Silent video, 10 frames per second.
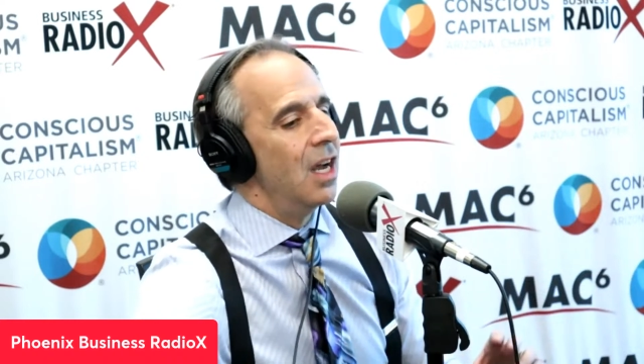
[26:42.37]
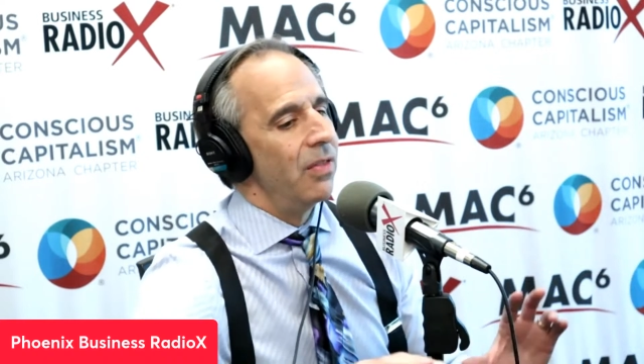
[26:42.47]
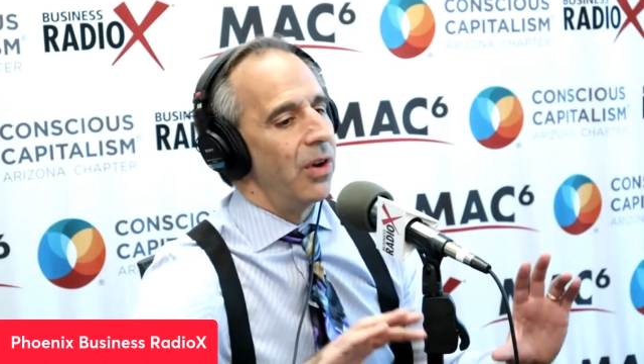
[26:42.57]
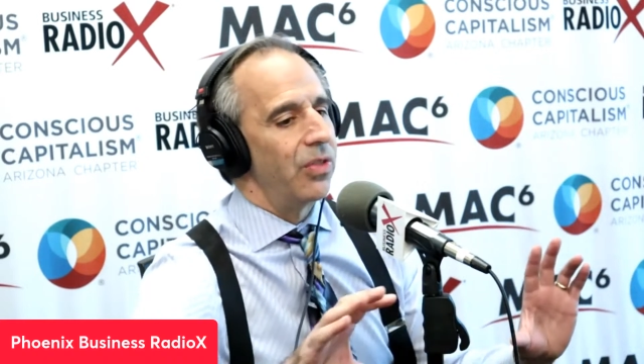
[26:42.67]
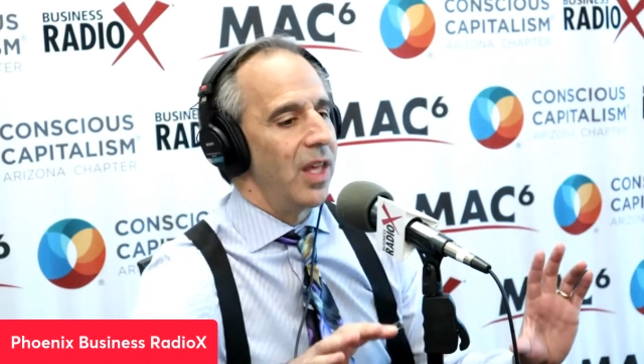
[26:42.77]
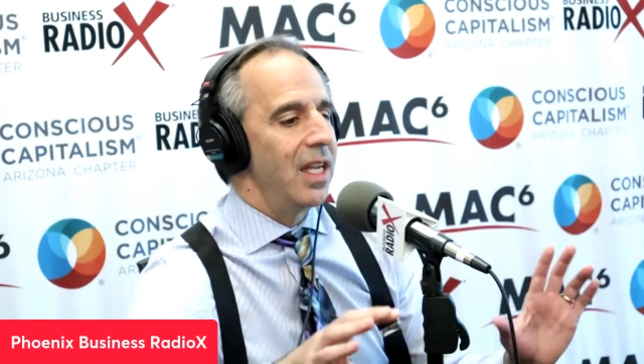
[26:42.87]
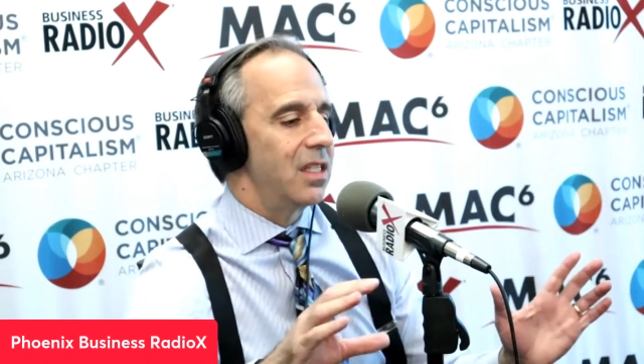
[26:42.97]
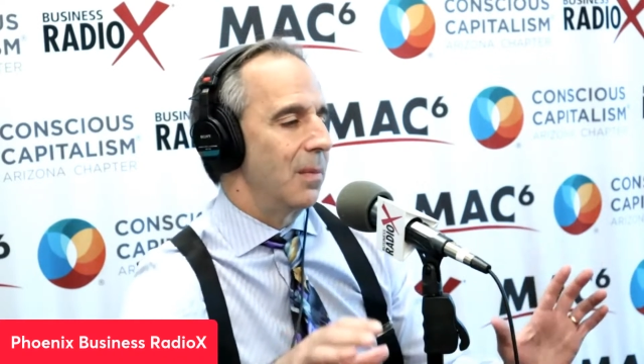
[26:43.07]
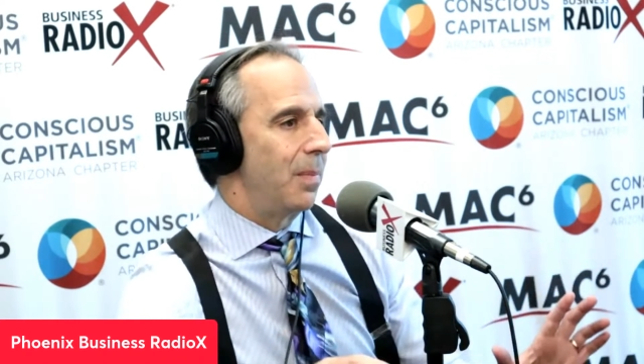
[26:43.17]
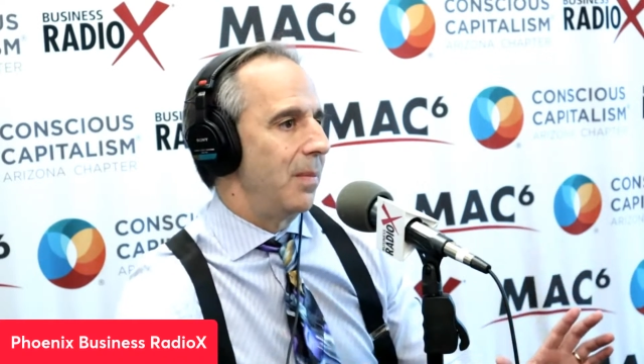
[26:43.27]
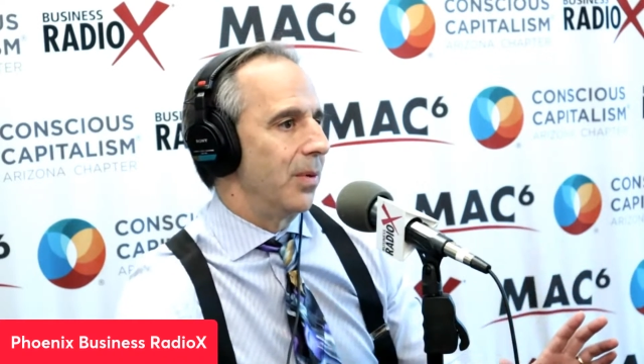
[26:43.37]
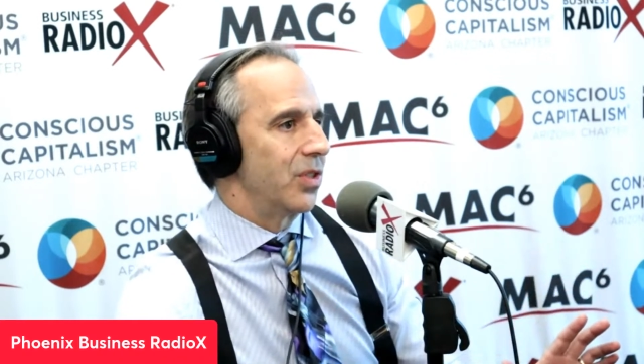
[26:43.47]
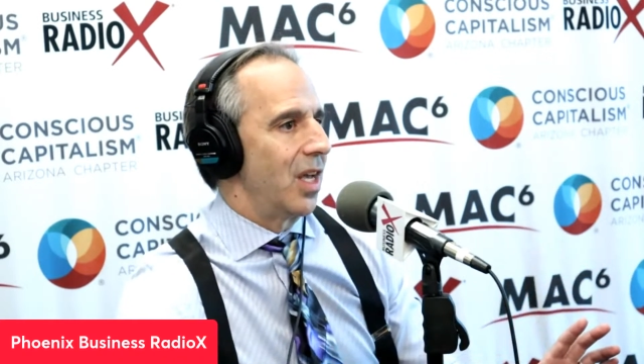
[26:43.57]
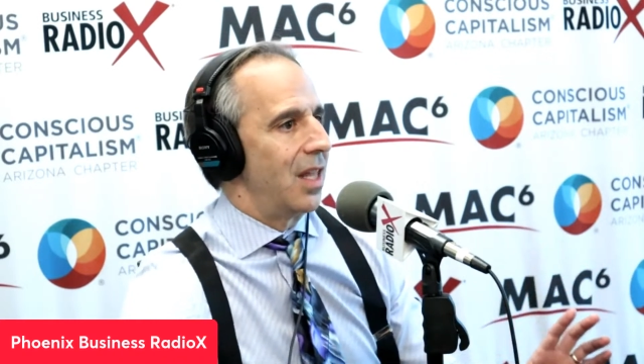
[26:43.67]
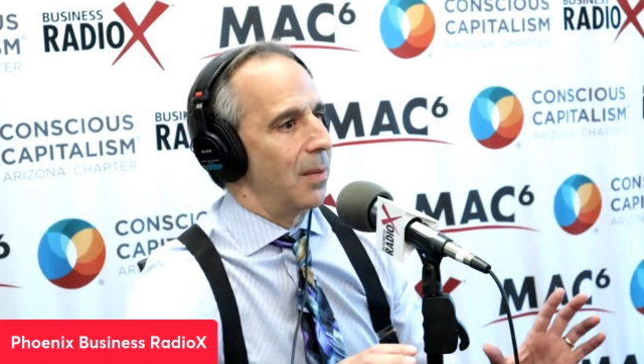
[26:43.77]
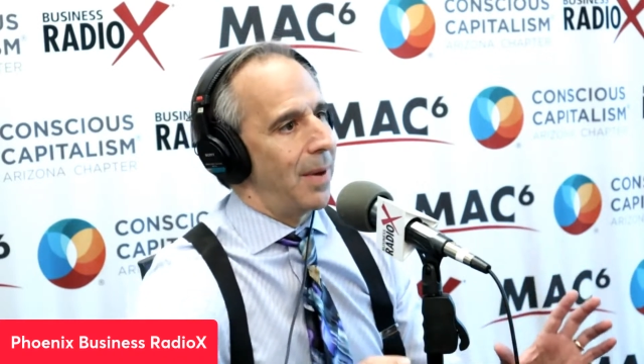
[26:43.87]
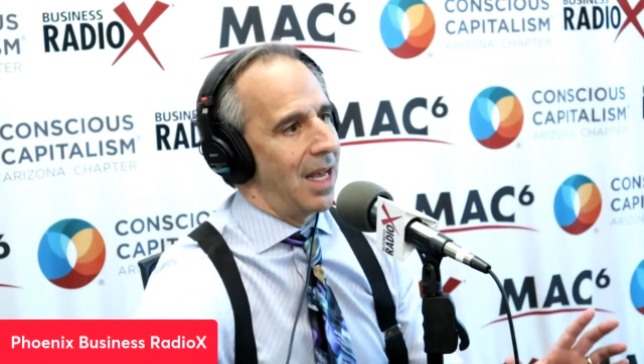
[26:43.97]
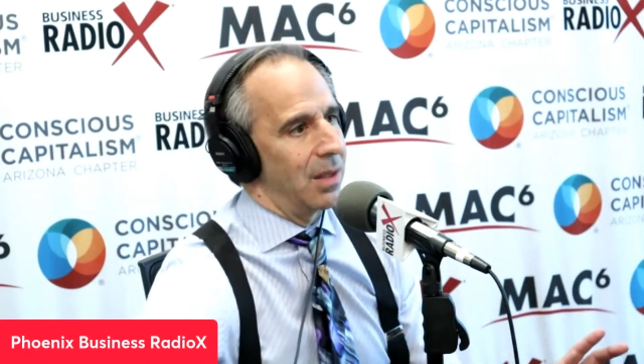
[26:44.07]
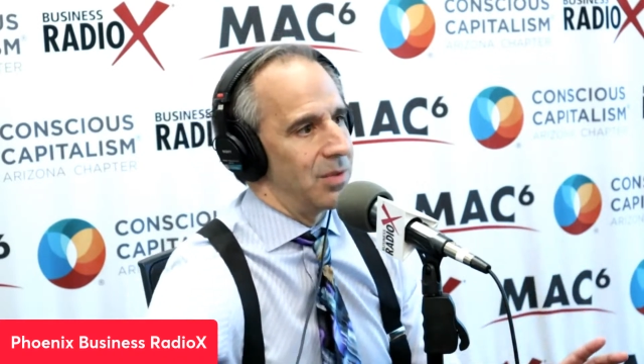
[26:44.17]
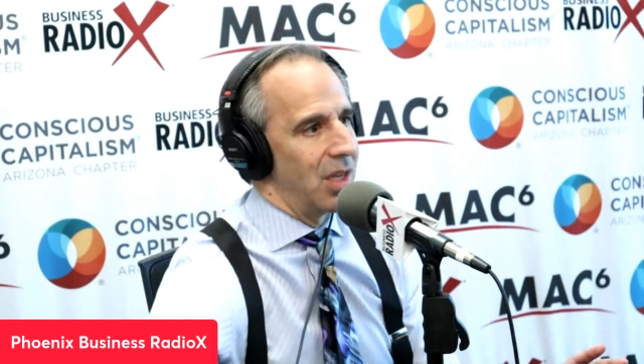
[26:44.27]
They're things that people say that
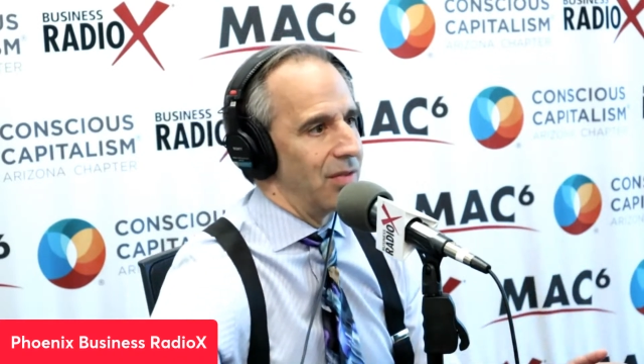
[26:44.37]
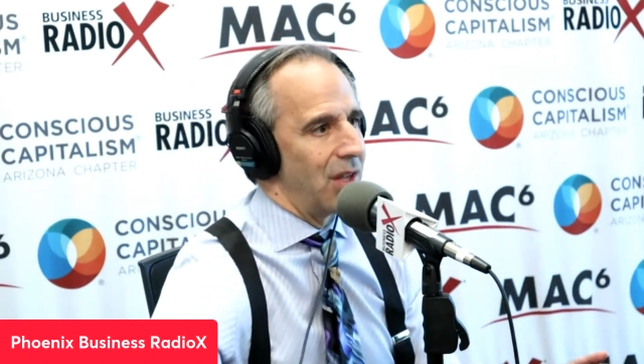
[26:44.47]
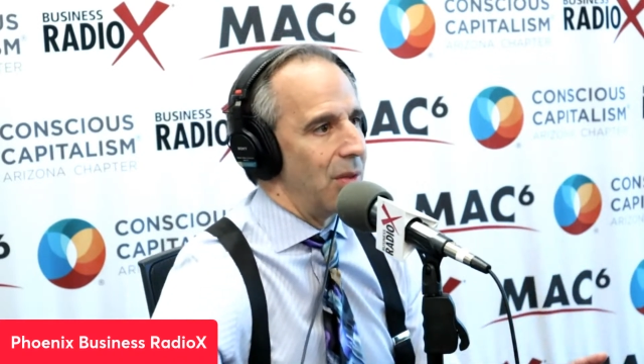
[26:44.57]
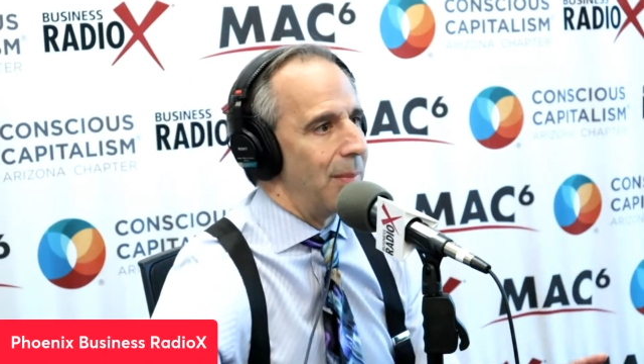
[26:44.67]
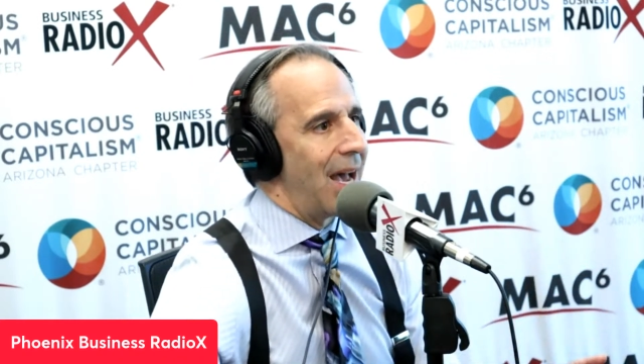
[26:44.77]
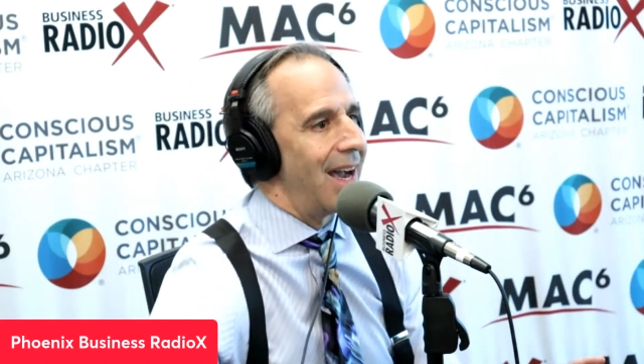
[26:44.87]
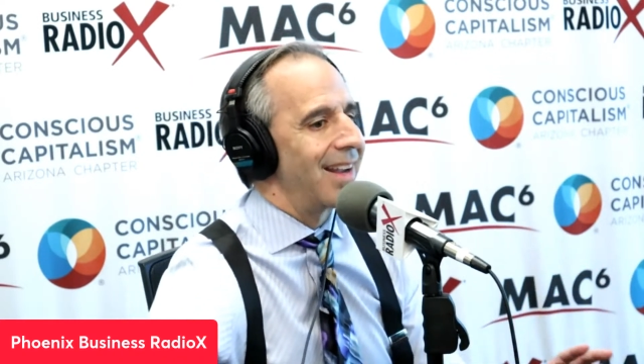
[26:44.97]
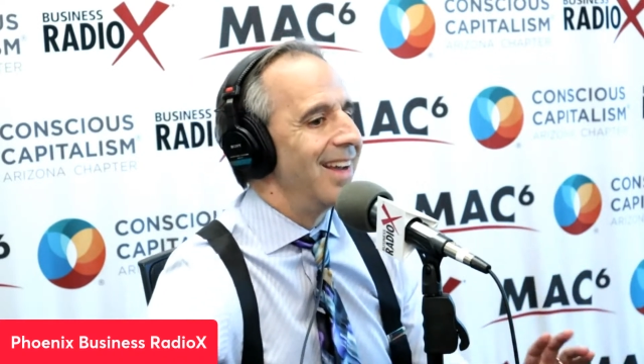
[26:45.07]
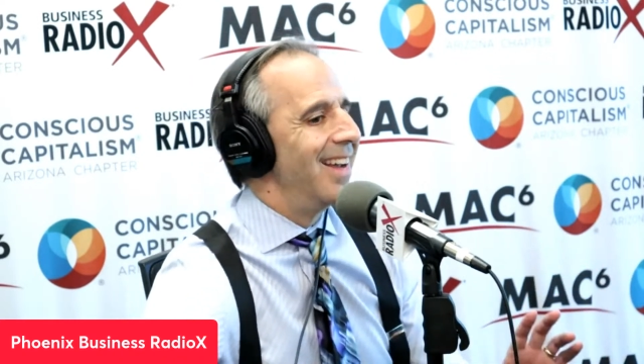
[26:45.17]
pat themselves on the back.